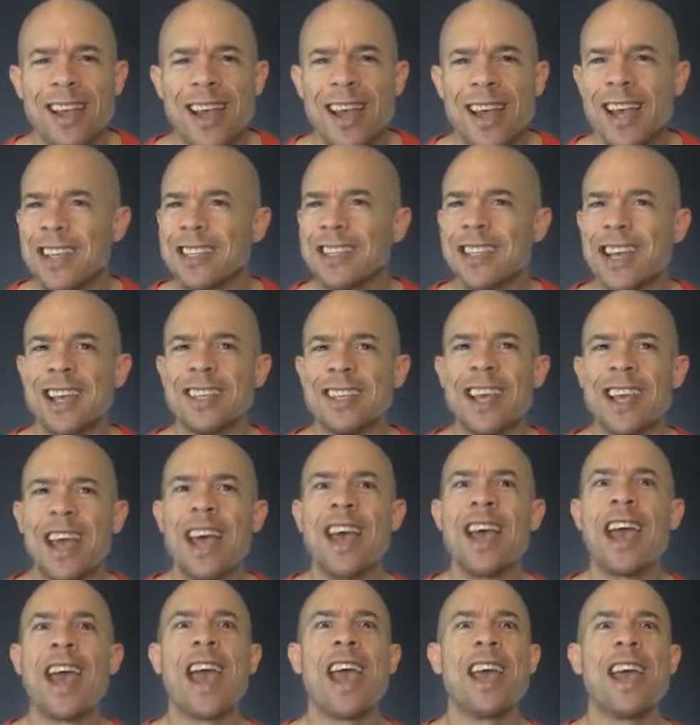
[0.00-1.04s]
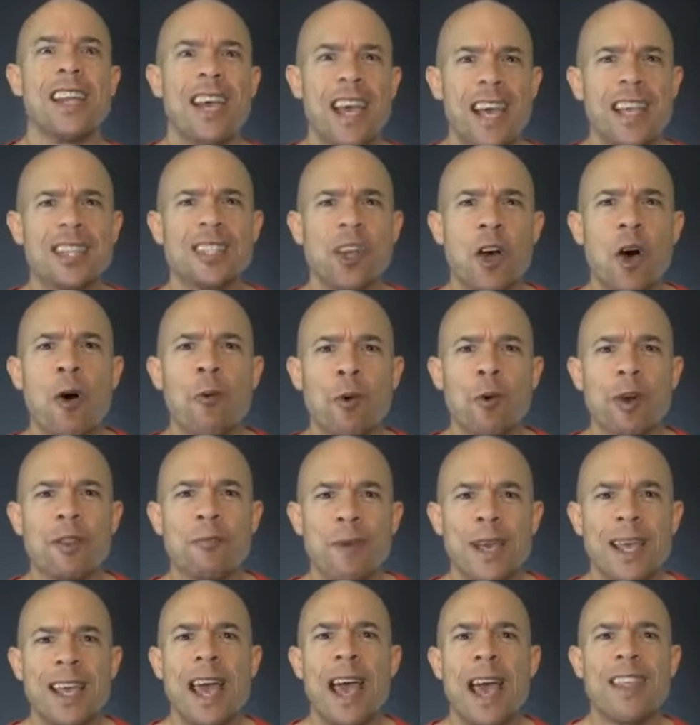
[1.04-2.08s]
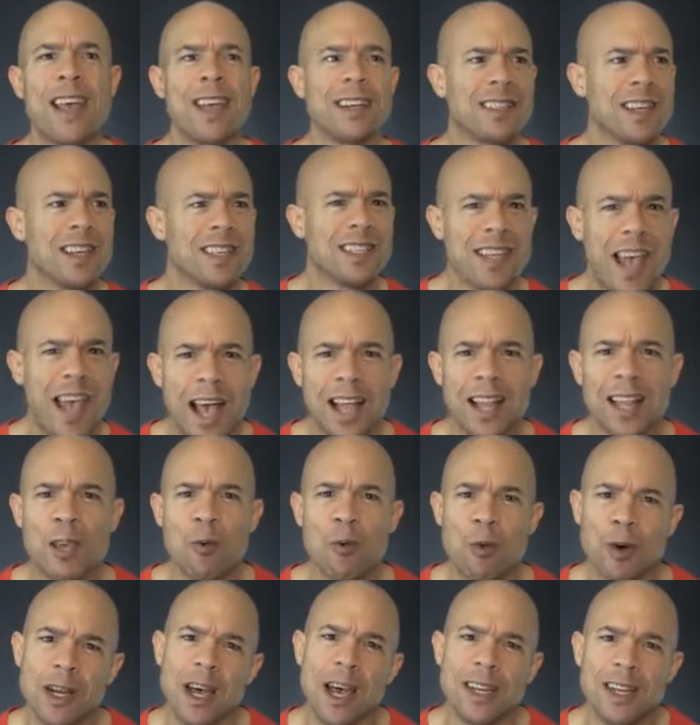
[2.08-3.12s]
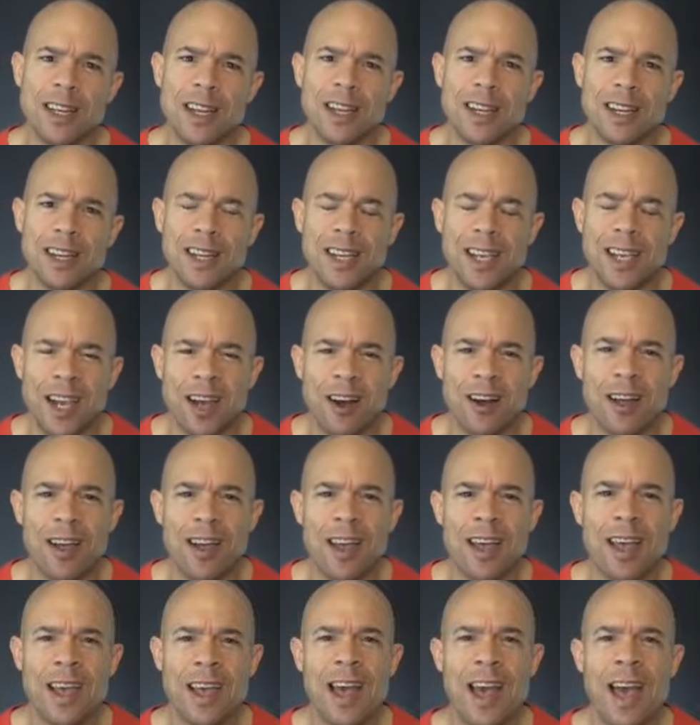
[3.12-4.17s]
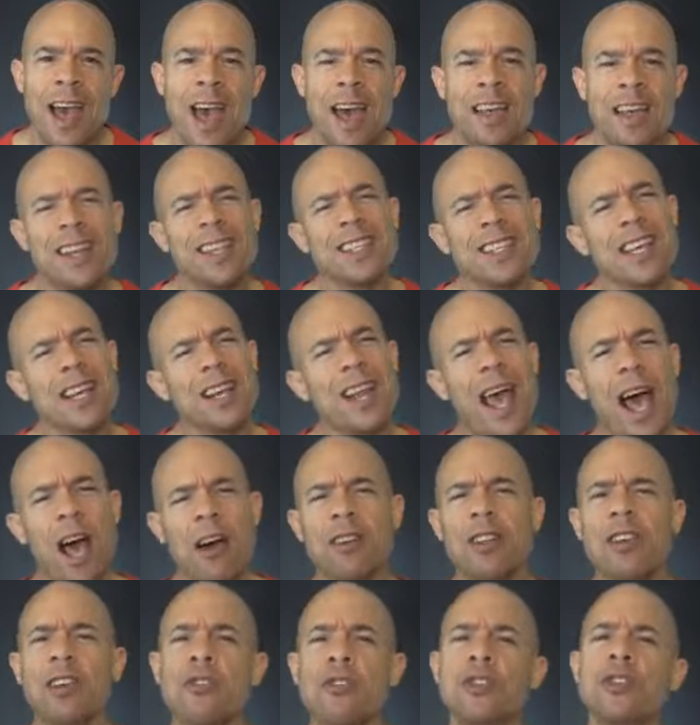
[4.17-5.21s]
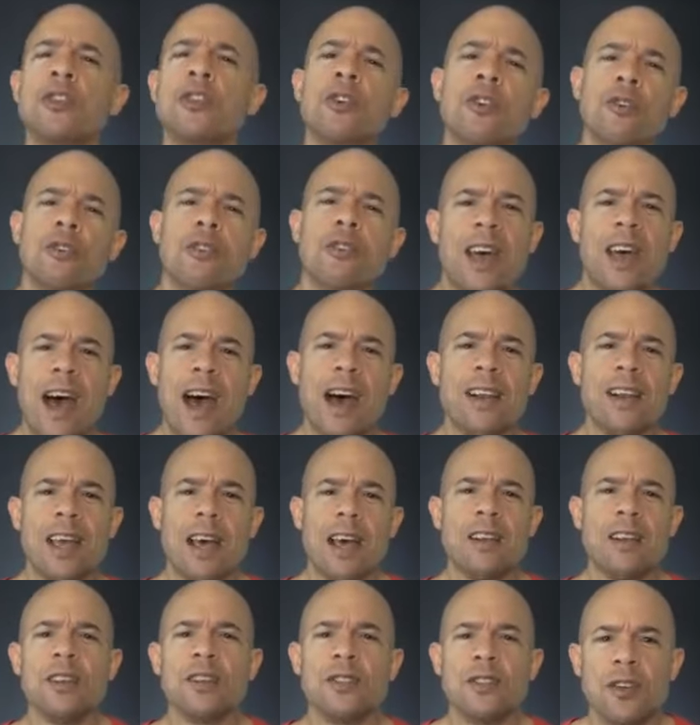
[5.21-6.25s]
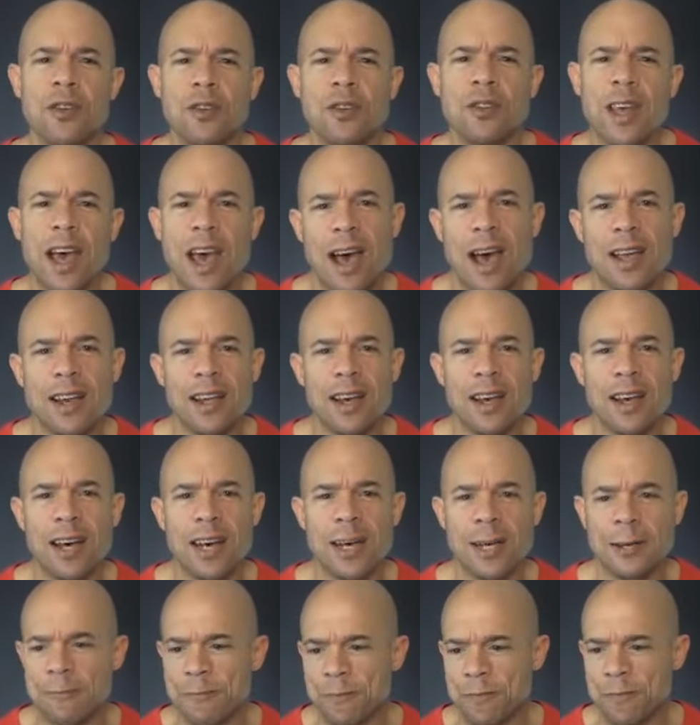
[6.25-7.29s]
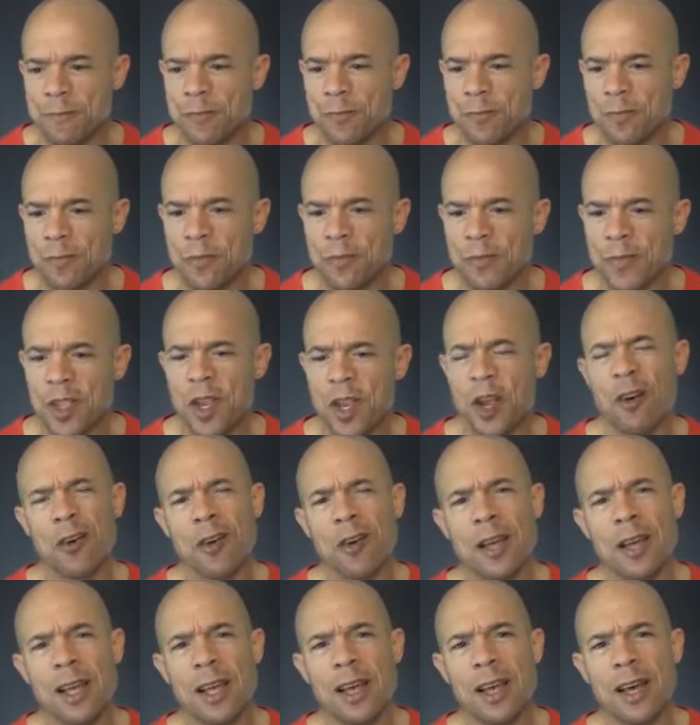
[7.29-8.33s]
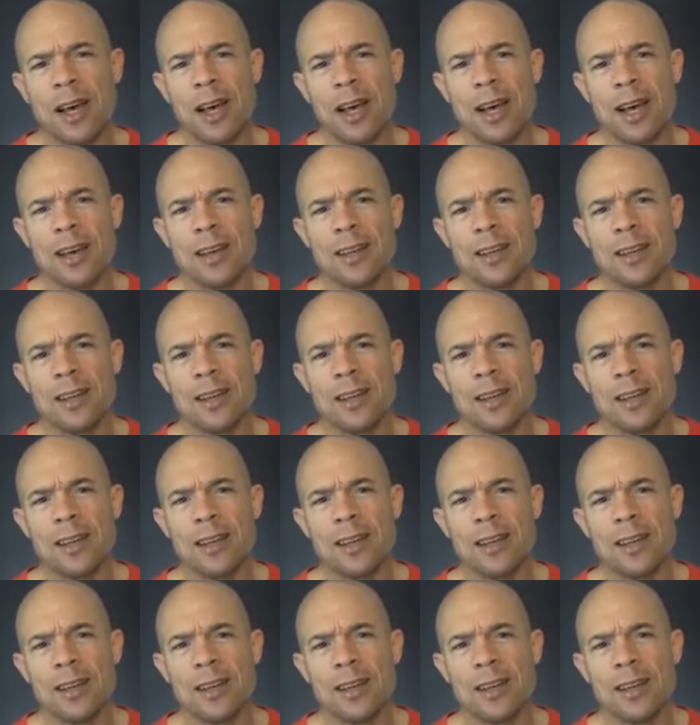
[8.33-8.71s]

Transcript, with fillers: he says, "it hits home with me. That's exactly what I needed to hear." And then he said, "How do you do that? How do you do that? You know."